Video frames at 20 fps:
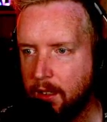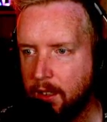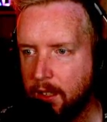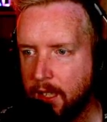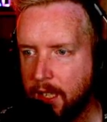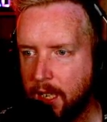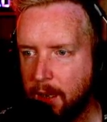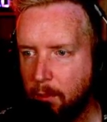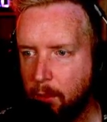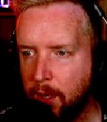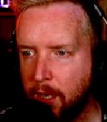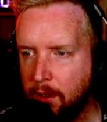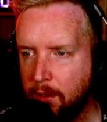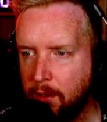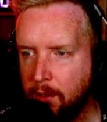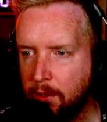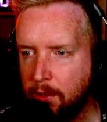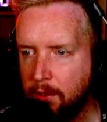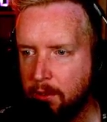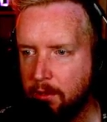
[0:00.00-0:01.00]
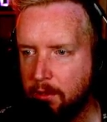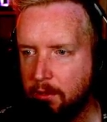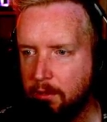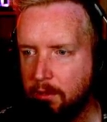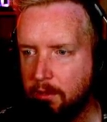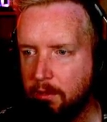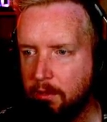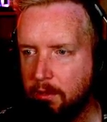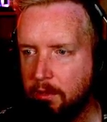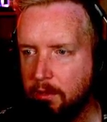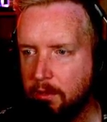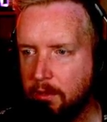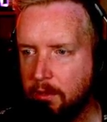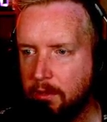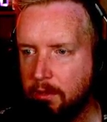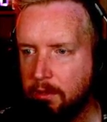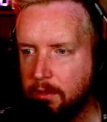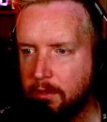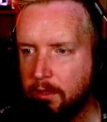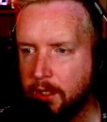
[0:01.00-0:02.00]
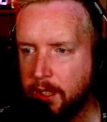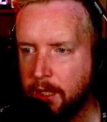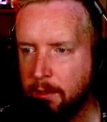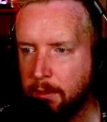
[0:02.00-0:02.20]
damn, we are not seeing